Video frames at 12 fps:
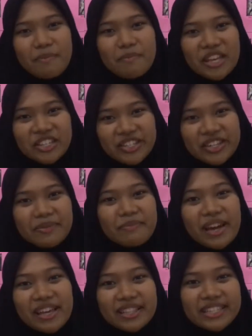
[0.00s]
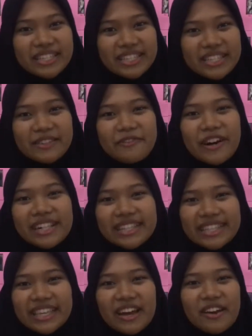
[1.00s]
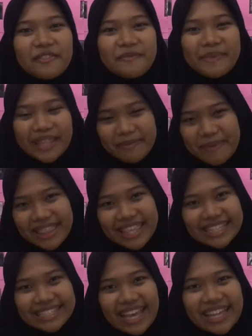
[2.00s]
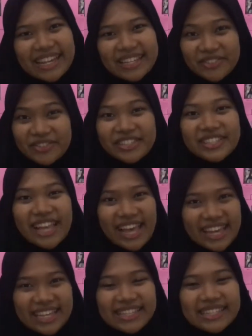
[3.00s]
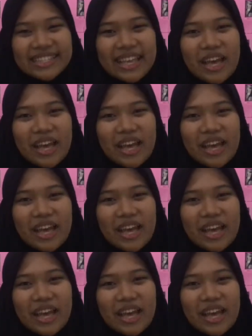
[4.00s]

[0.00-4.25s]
major in biology, the Faculty of Mathematics and Natural Science.